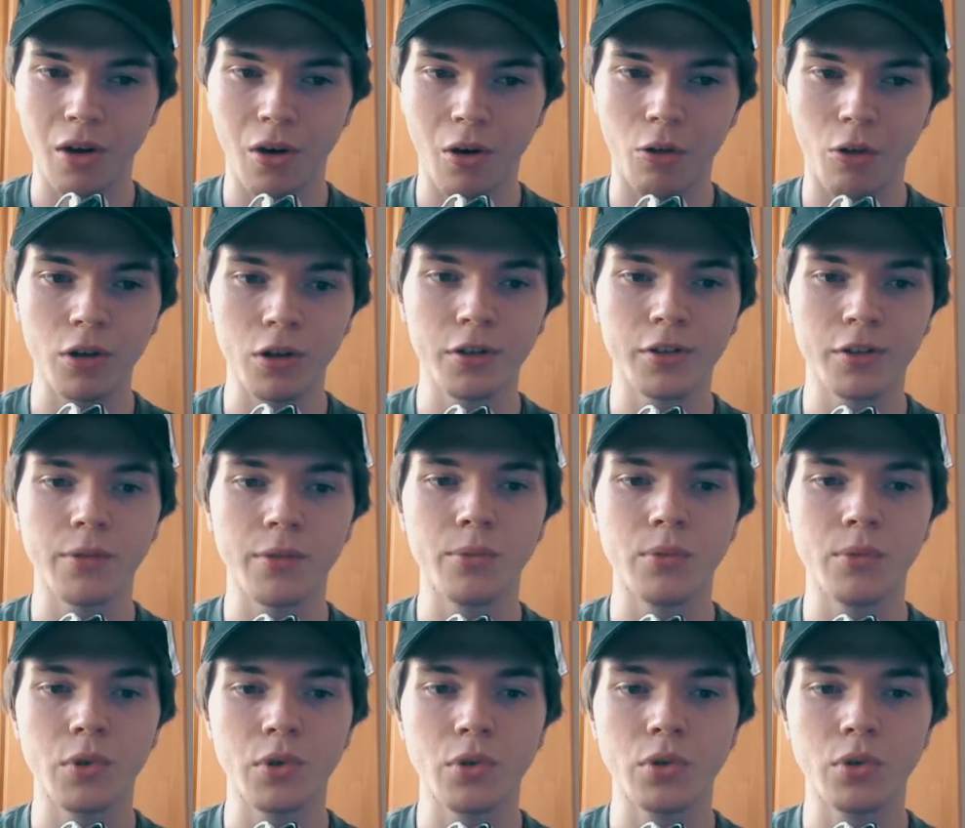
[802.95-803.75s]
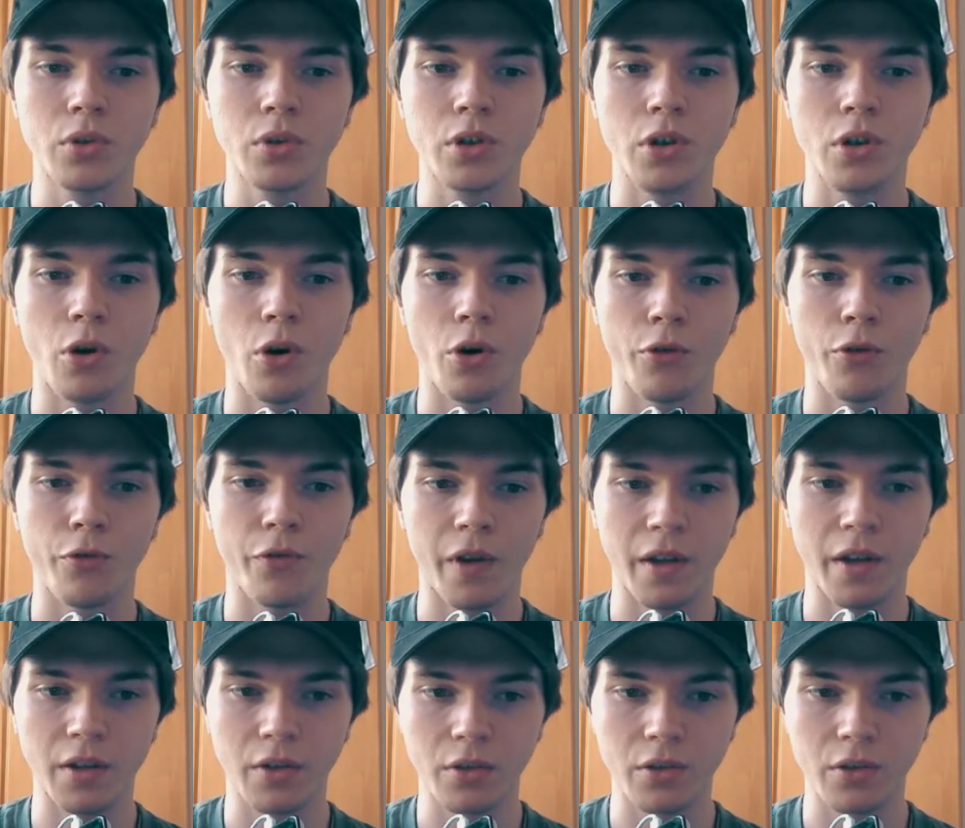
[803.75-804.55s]
all of them due to the
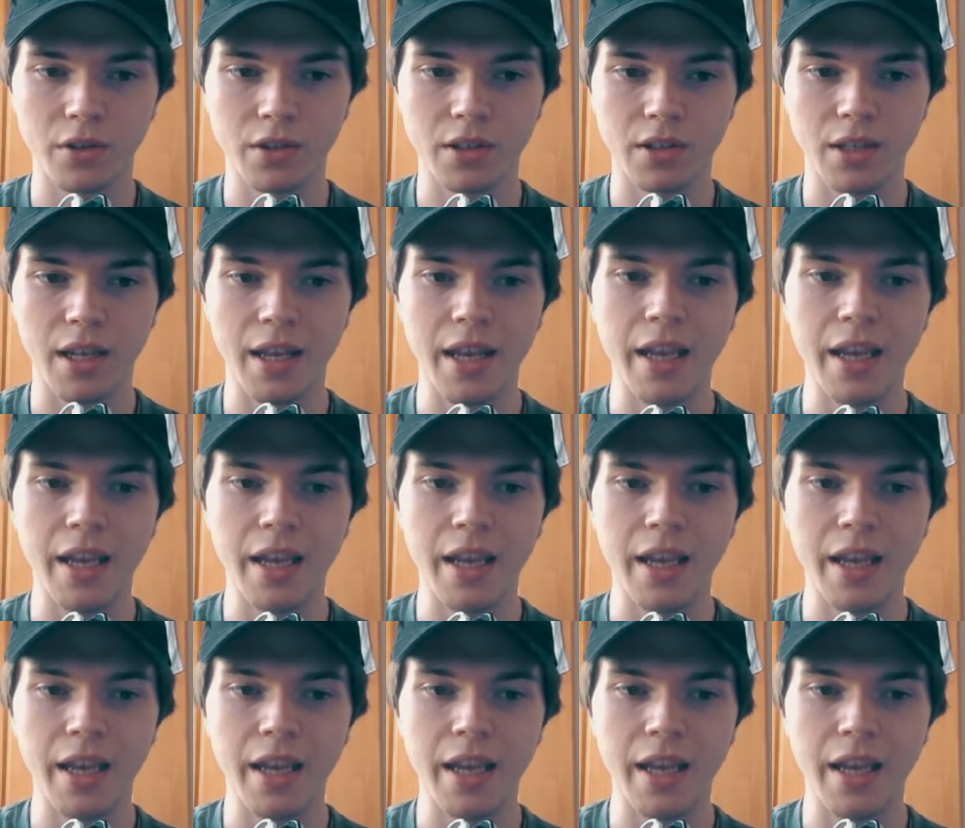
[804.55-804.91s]
offender's